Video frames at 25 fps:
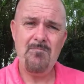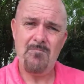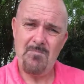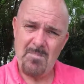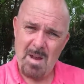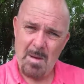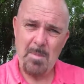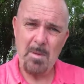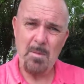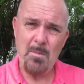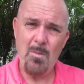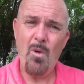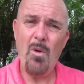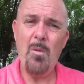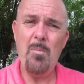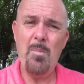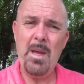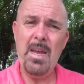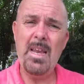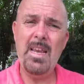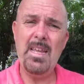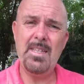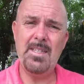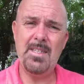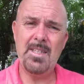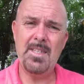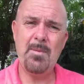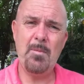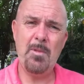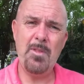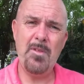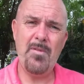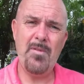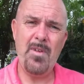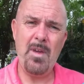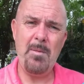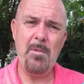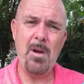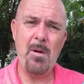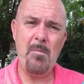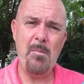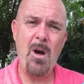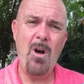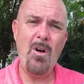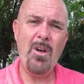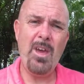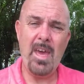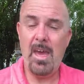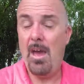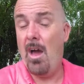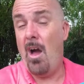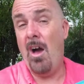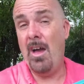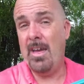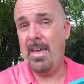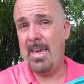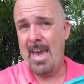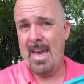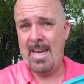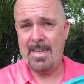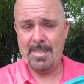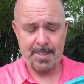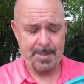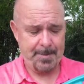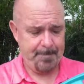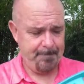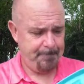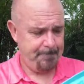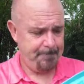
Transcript: it would be more appealing to some of the female market, I guess.